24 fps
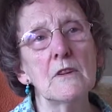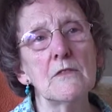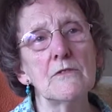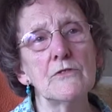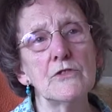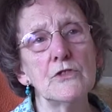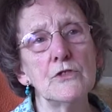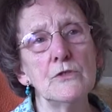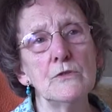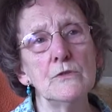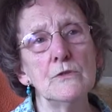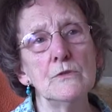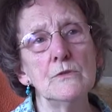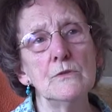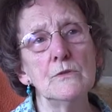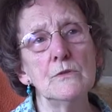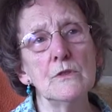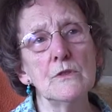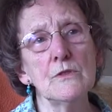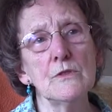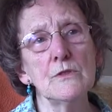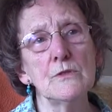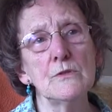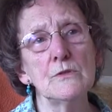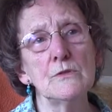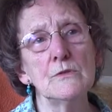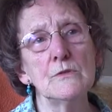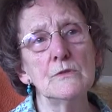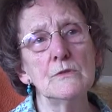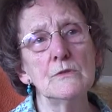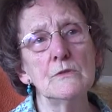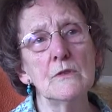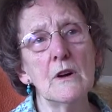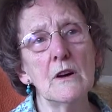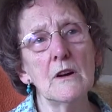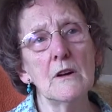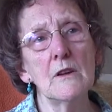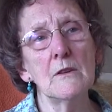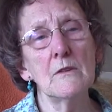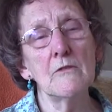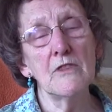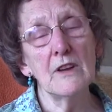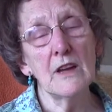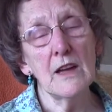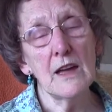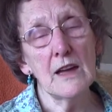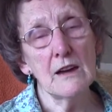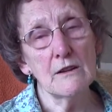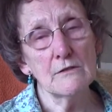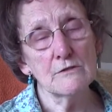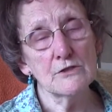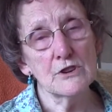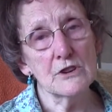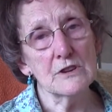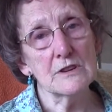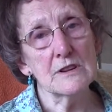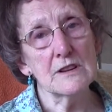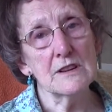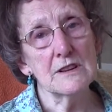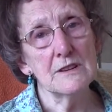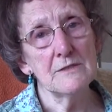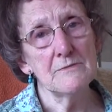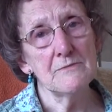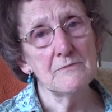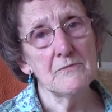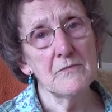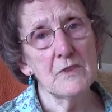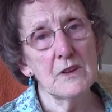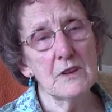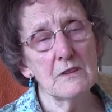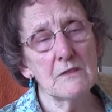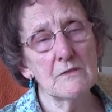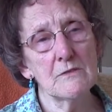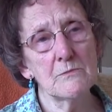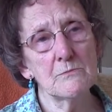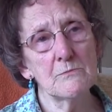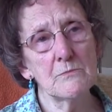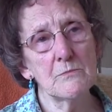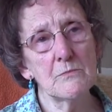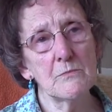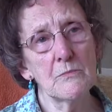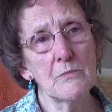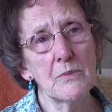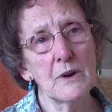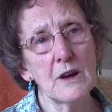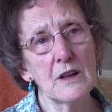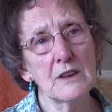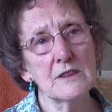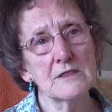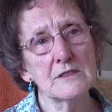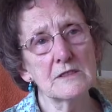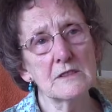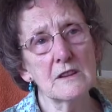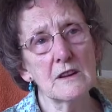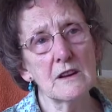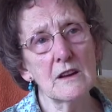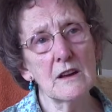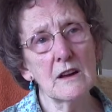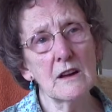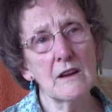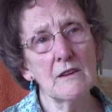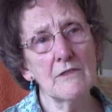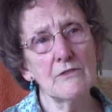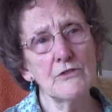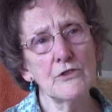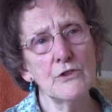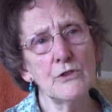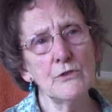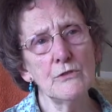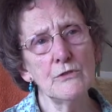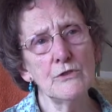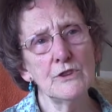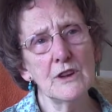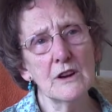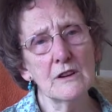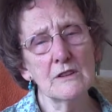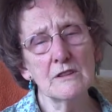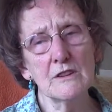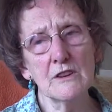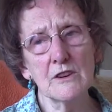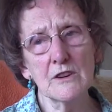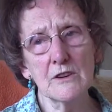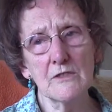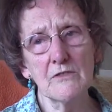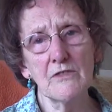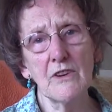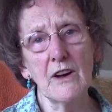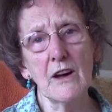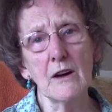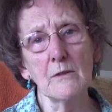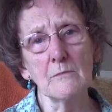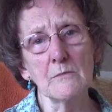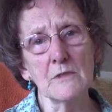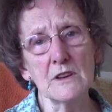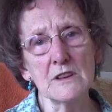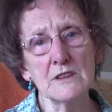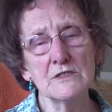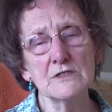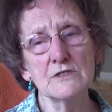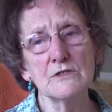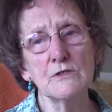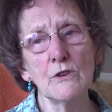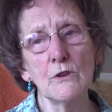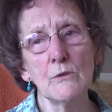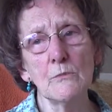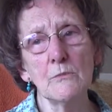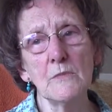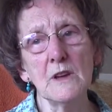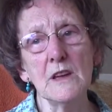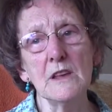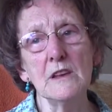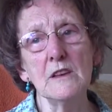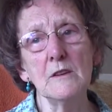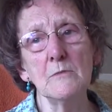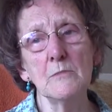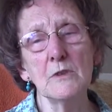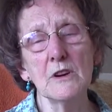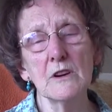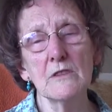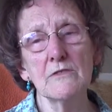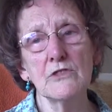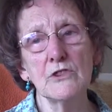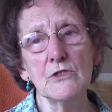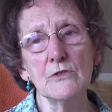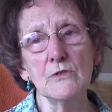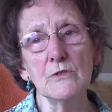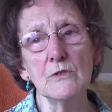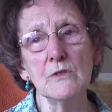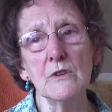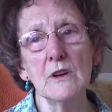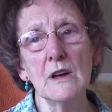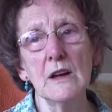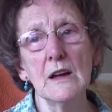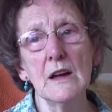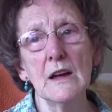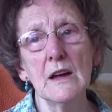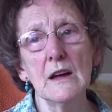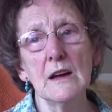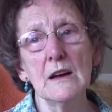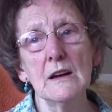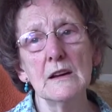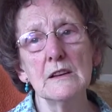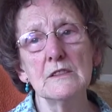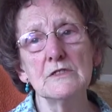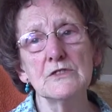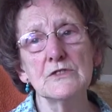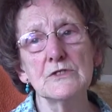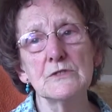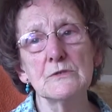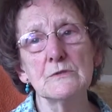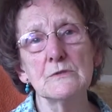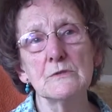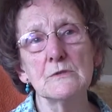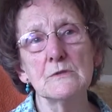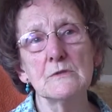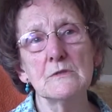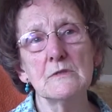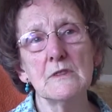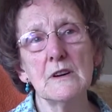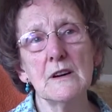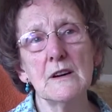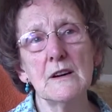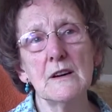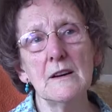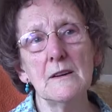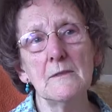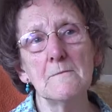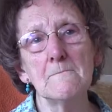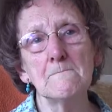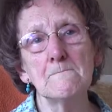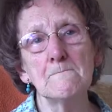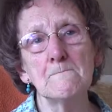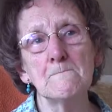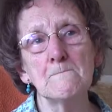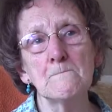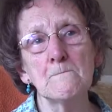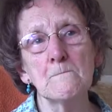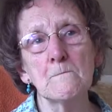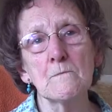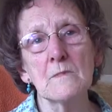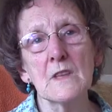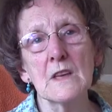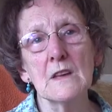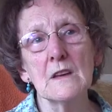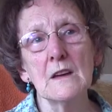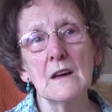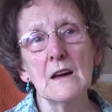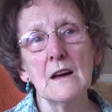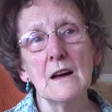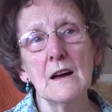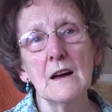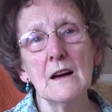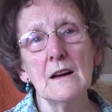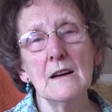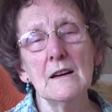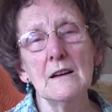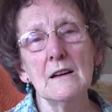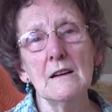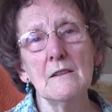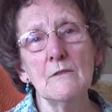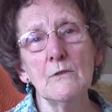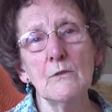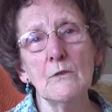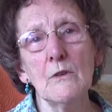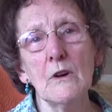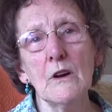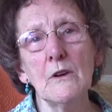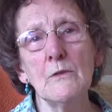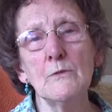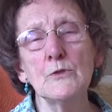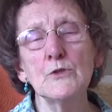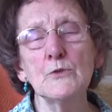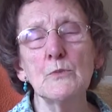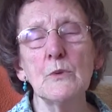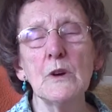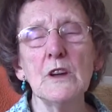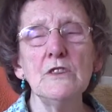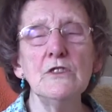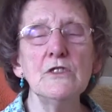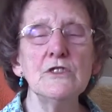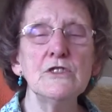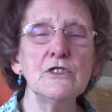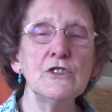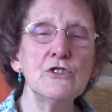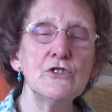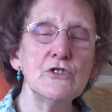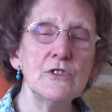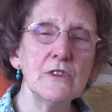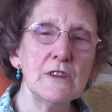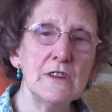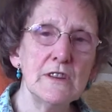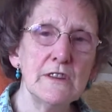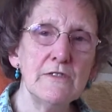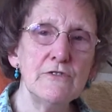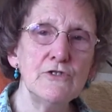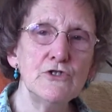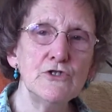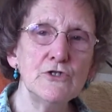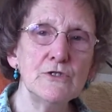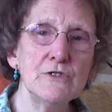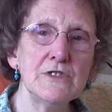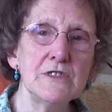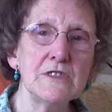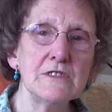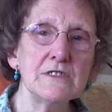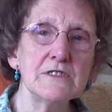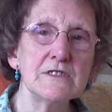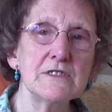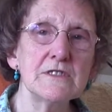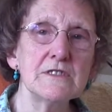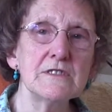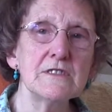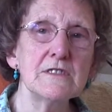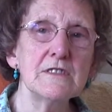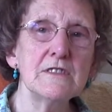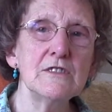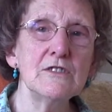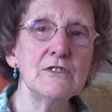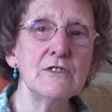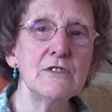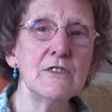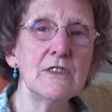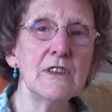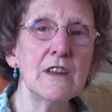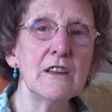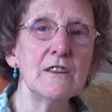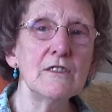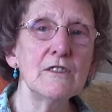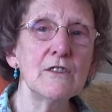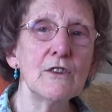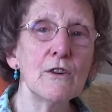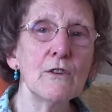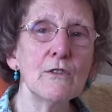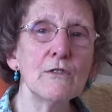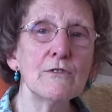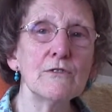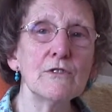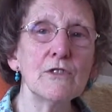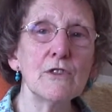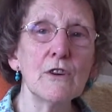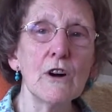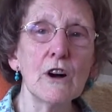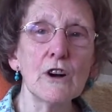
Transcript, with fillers: a few who are a bit elderly, but a few younger families, not many, but a few. And so um, it was when you did relief duties that you then often